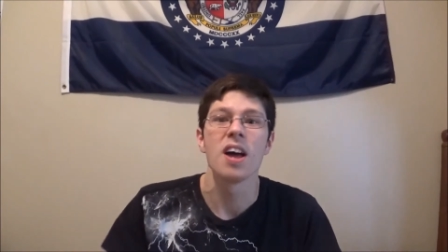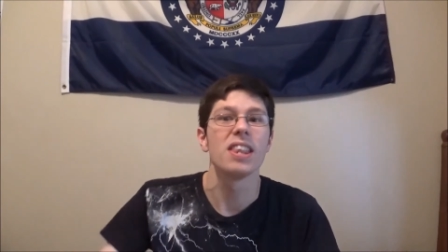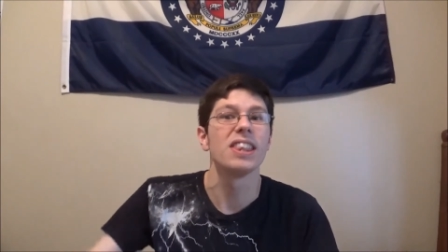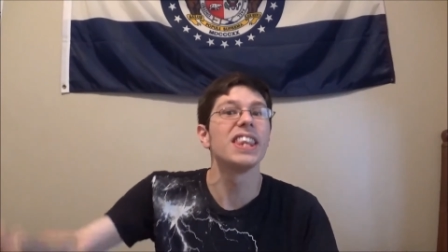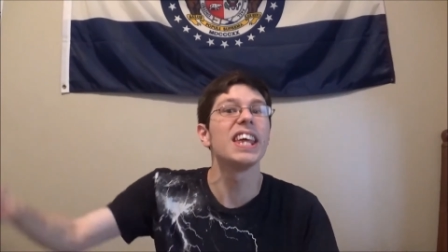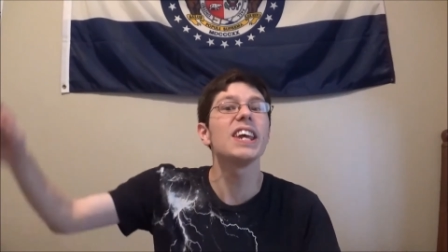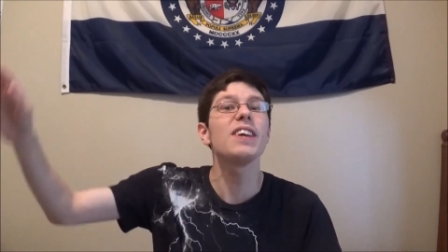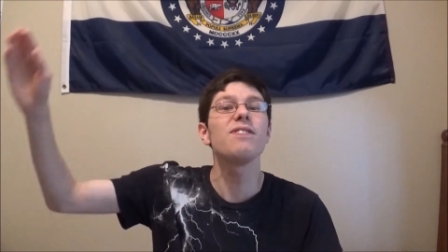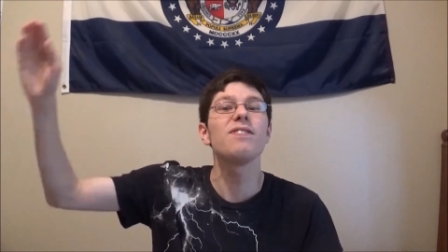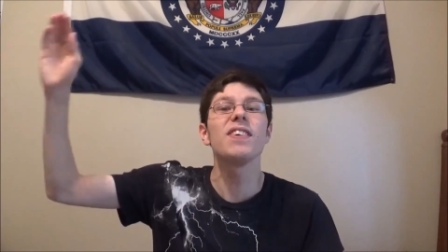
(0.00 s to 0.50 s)

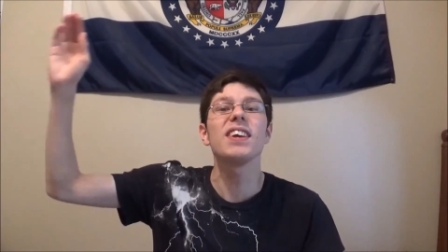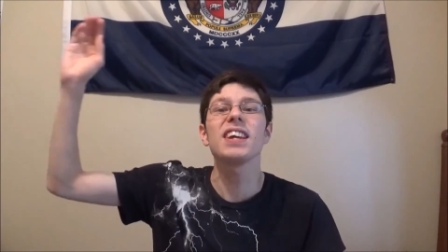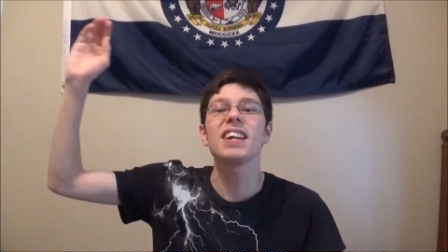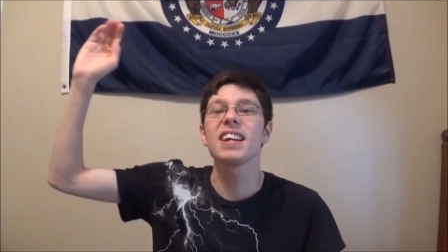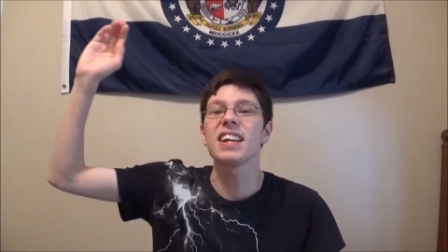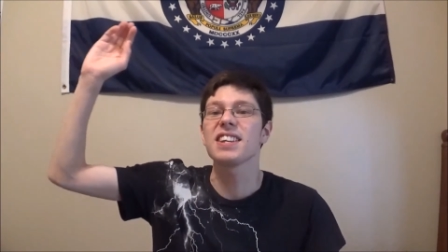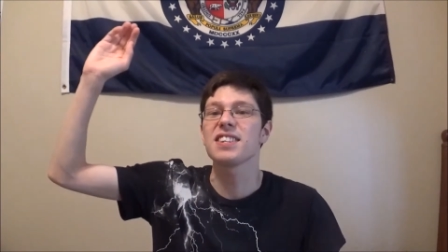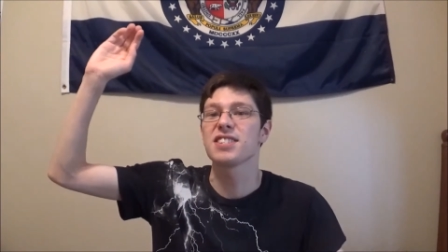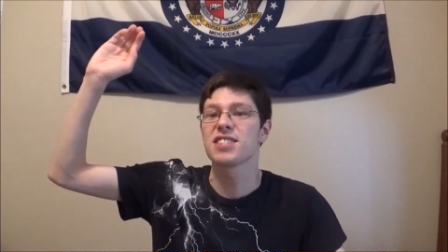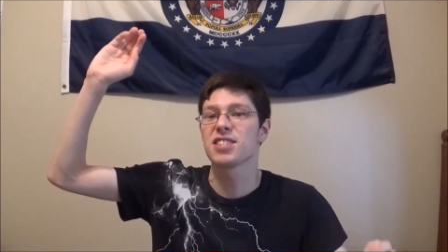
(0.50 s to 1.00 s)
They think
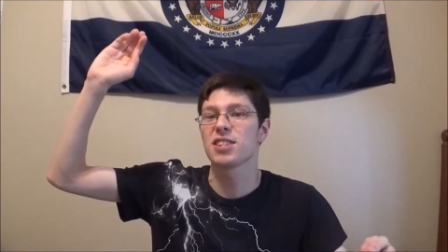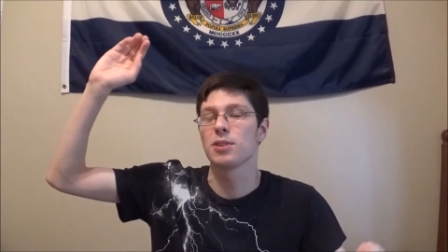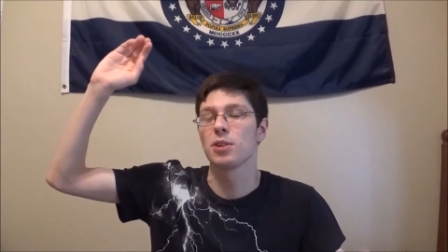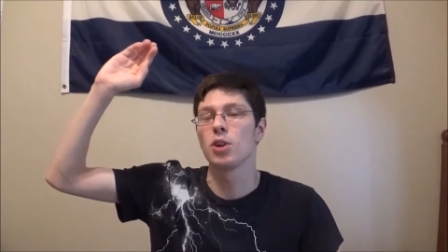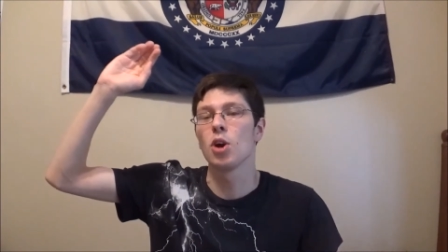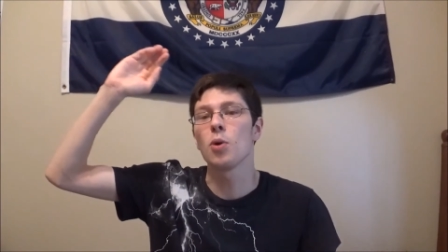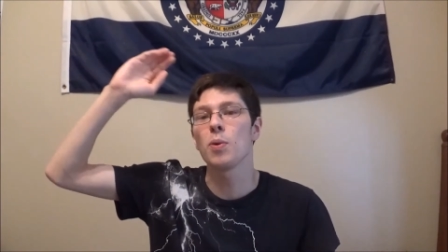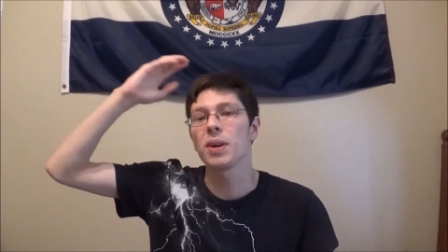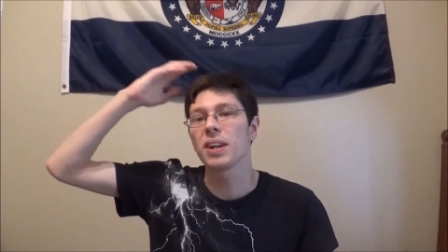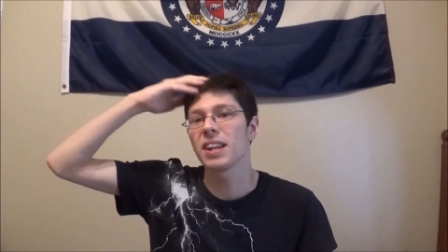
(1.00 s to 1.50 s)
it's
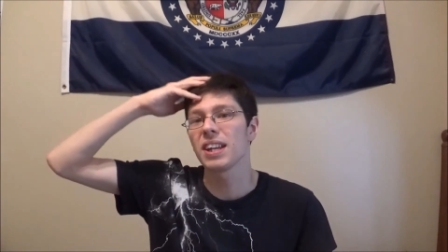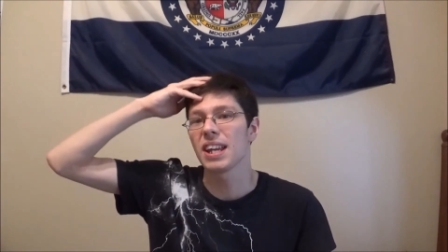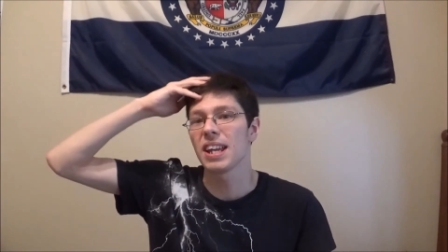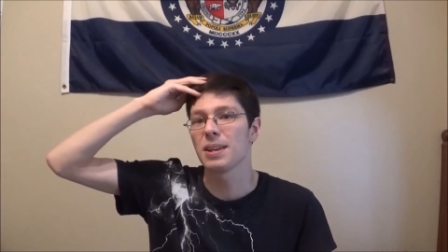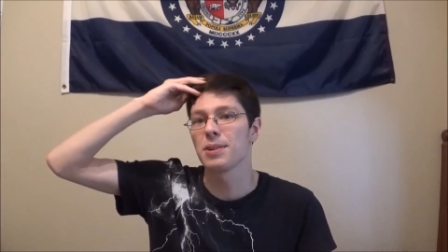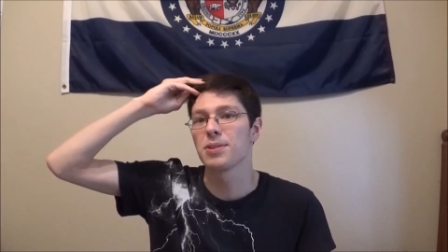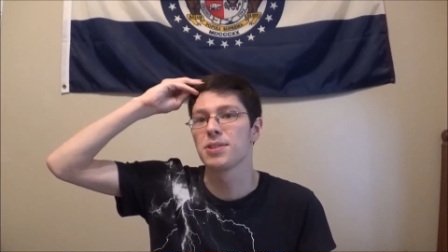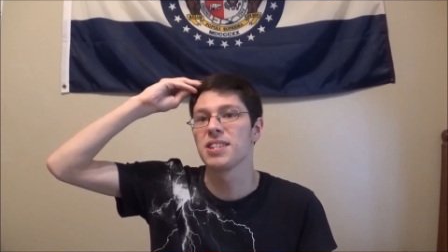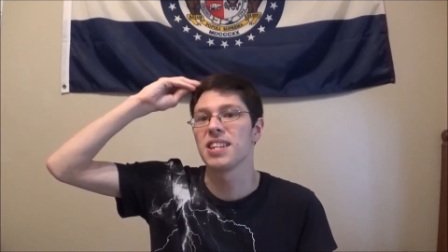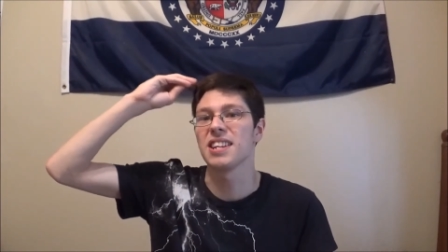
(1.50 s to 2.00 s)
going
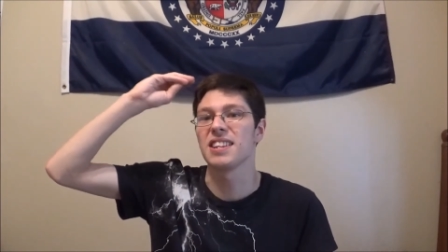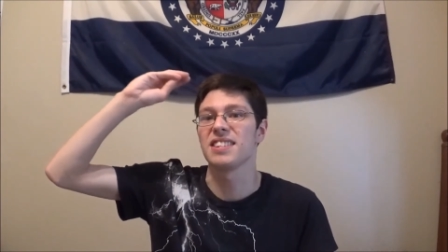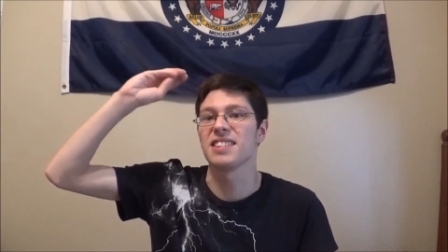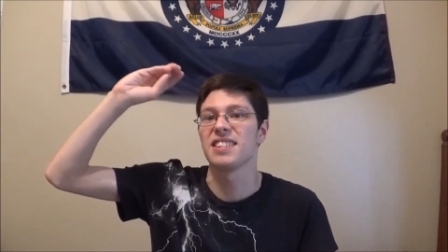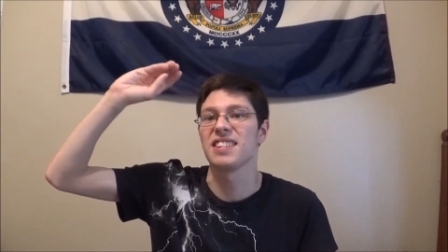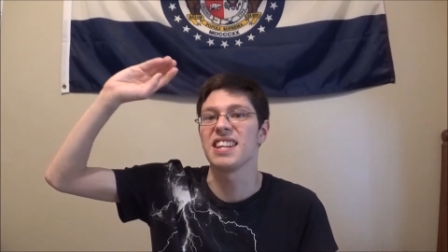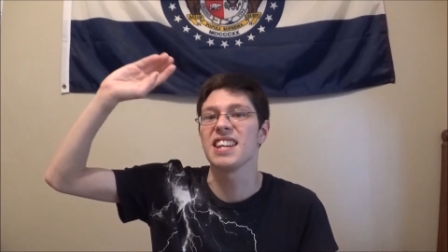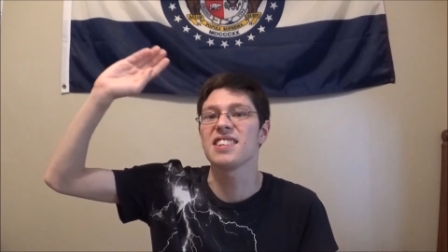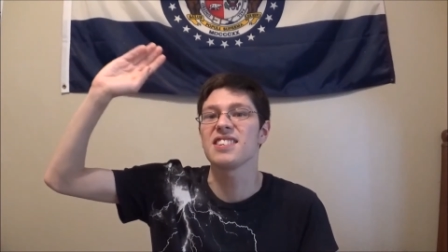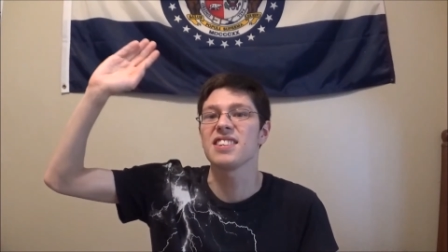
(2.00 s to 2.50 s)
and t-
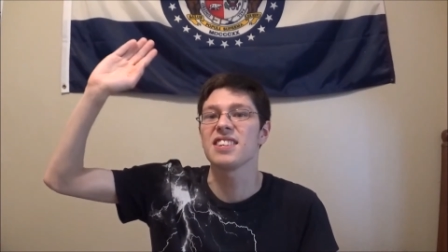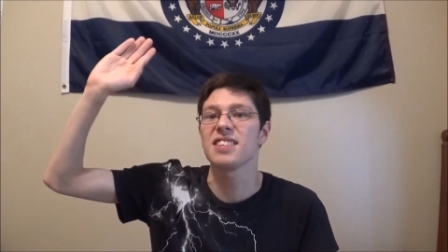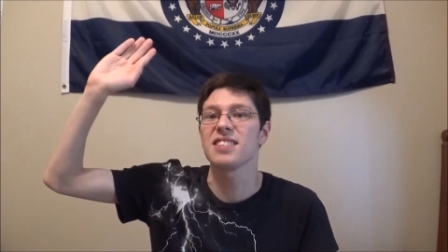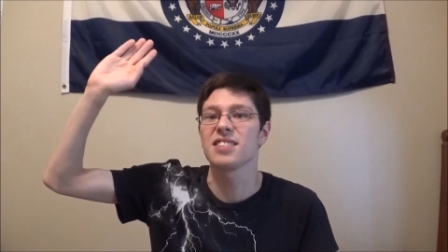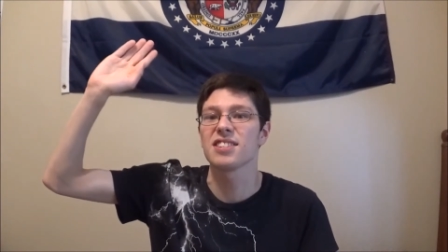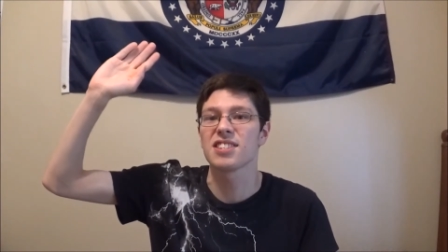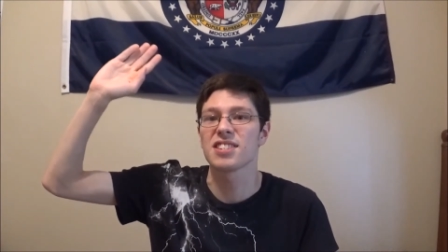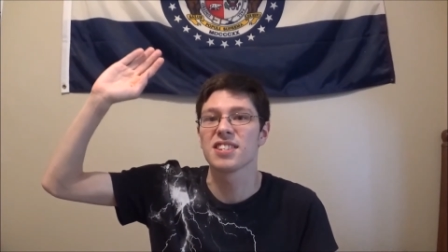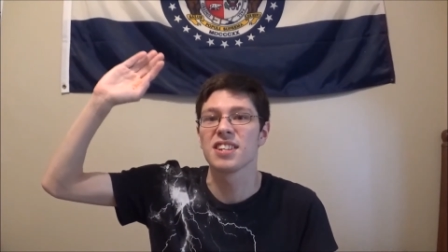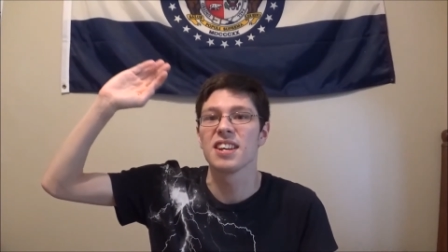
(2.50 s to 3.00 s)
teaching
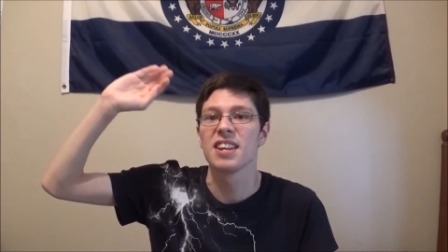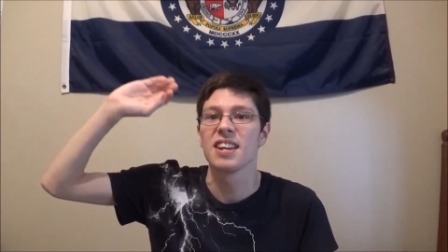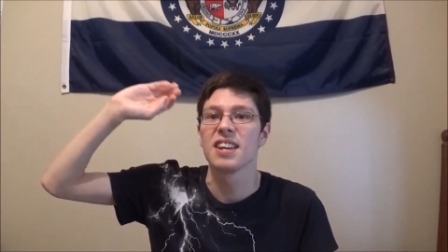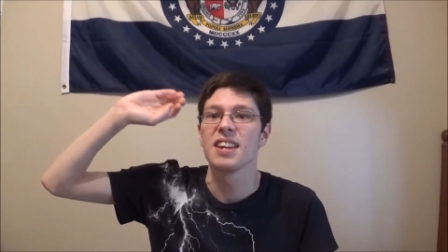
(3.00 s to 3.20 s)
just